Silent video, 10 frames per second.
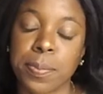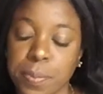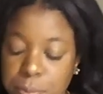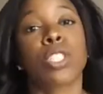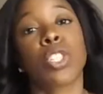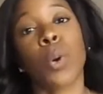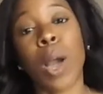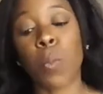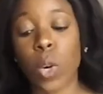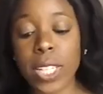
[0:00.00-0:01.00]
So I
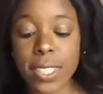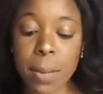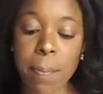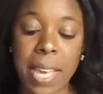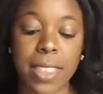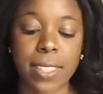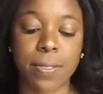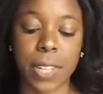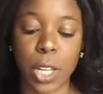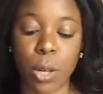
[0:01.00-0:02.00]
wanted to make this
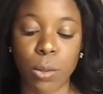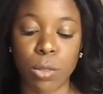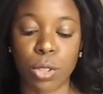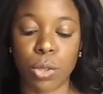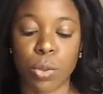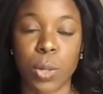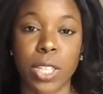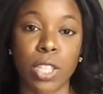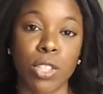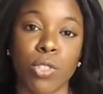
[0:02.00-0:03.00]
video to
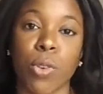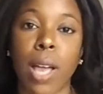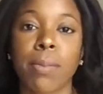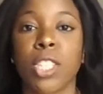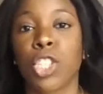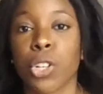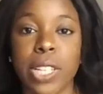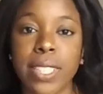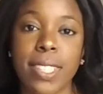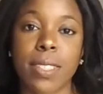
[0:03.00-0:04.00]
describe the journey
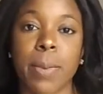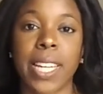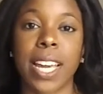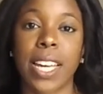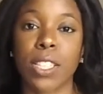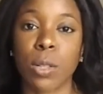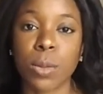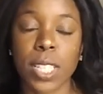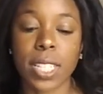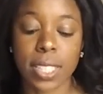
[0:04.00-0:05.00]
since my
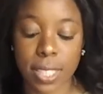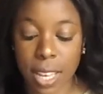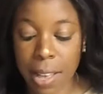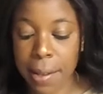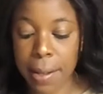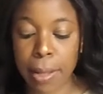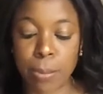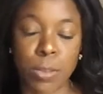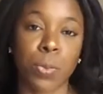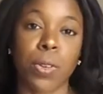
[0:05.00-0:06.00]
diagnosis,
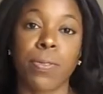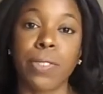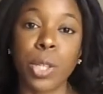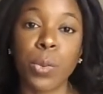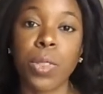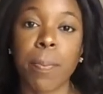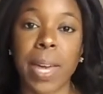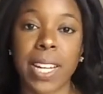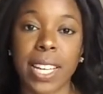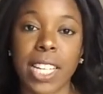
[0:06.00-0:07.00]
to review the
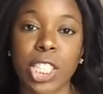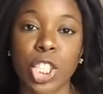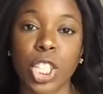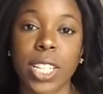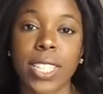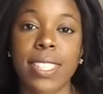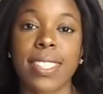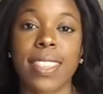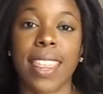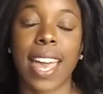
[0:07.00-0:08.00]
medications
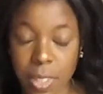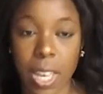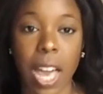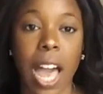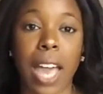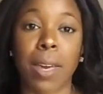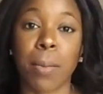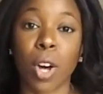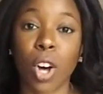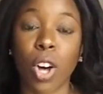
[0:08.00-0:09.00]
that I am
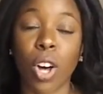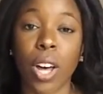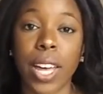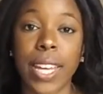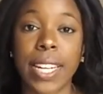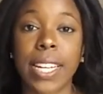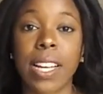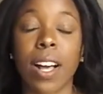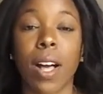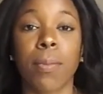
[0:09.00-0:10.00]
on,
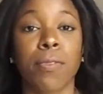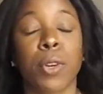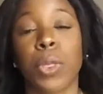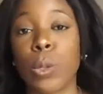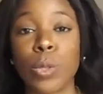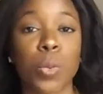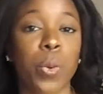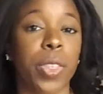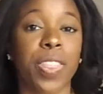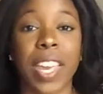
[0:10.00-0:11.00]
for those who are
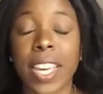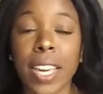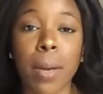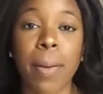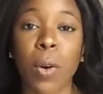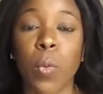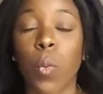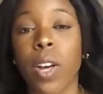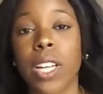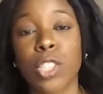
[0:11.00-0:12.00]
thinking about
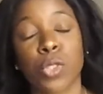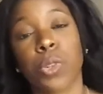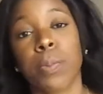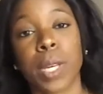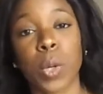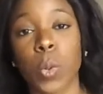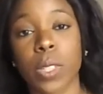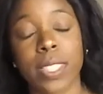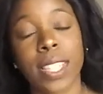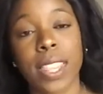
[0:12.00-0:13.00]
what treatment course
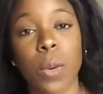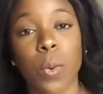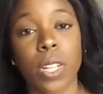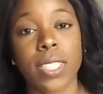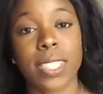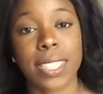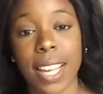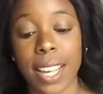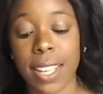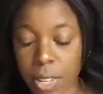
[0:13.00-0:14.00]
that they want to
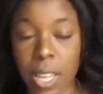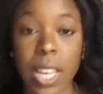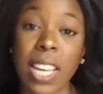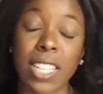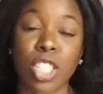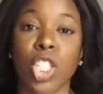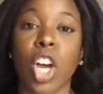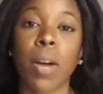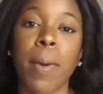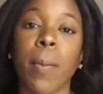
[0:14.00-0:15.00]
take, and to talk
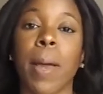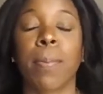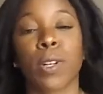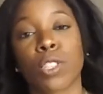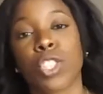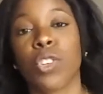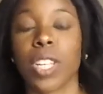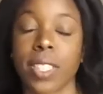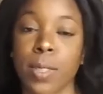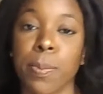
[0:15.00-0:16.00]
about my personal
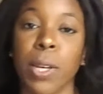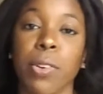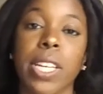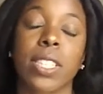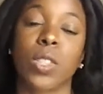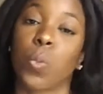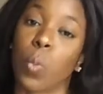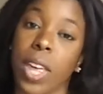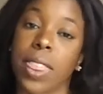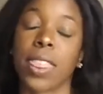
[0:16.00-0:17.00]
experience
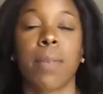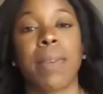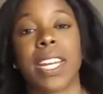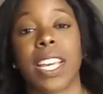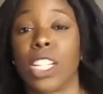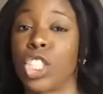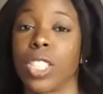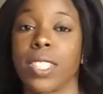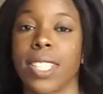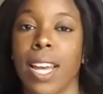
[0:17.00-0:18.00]
with the
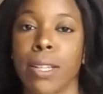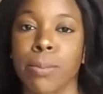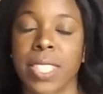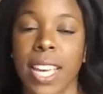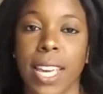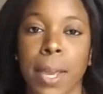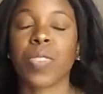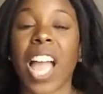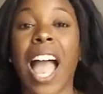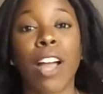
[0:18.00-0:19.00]
medications that I'm taking.
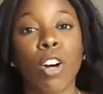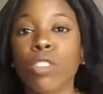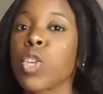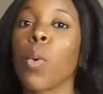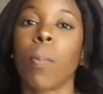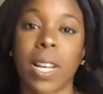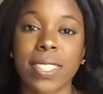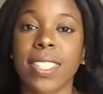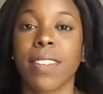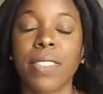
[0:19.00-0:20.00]
I also must
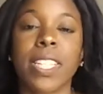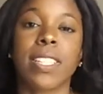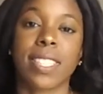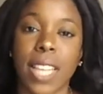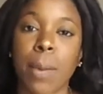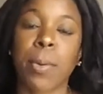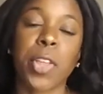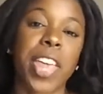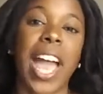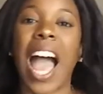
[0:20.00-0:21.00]
give the disclaimer
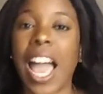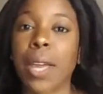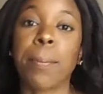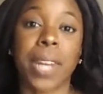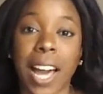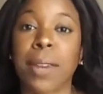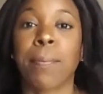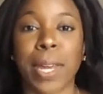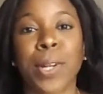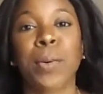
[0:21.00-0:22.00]
that I am not a
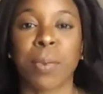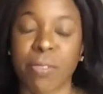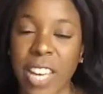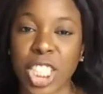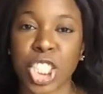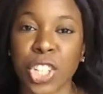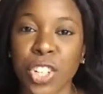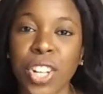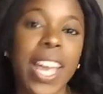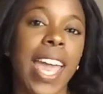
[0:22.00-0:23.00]
medical
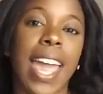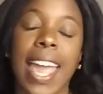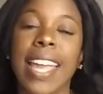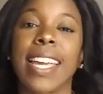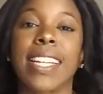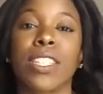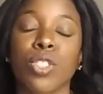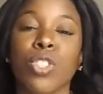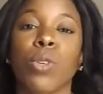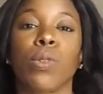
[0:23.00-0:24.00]
professional, and
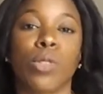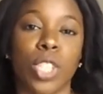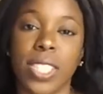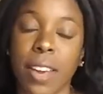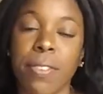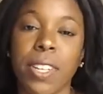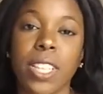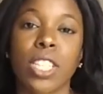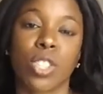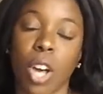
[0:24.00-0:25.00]
so you should
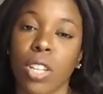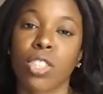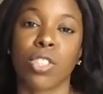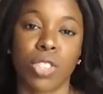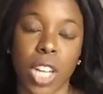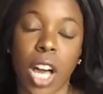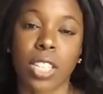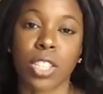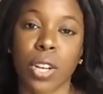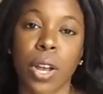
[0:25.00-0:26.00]
definitely talk to your
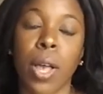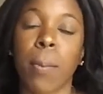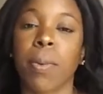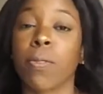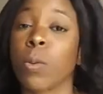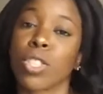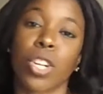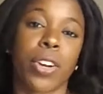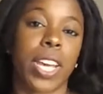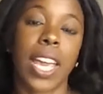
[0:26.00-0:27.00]
doctor before
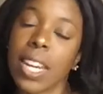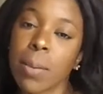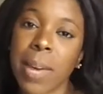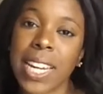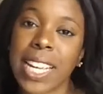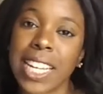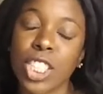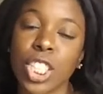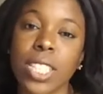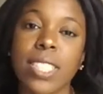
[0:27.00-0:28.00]
starting any
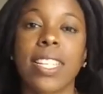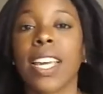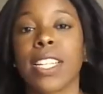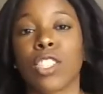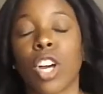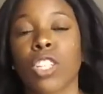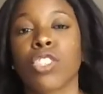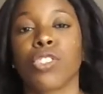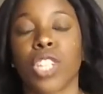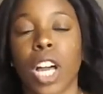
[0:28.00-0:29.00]
medications, and talk to
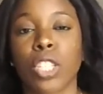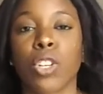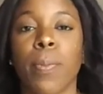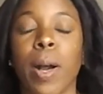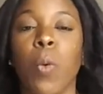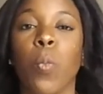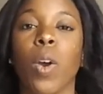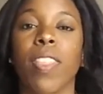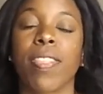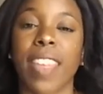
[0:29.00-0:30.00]
your doctor about what
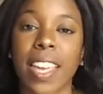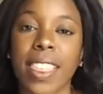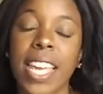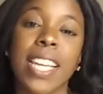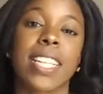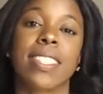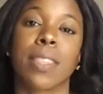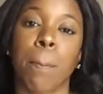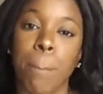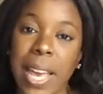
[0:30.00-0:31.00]
they think is the
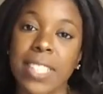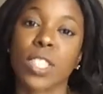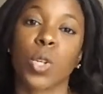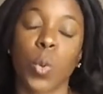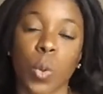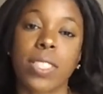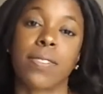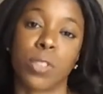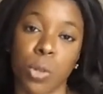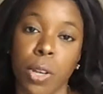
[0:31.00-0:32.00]
best course of
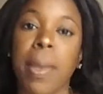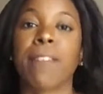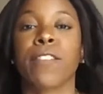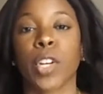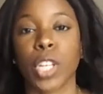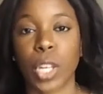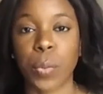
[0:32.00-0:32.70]
treatment for you.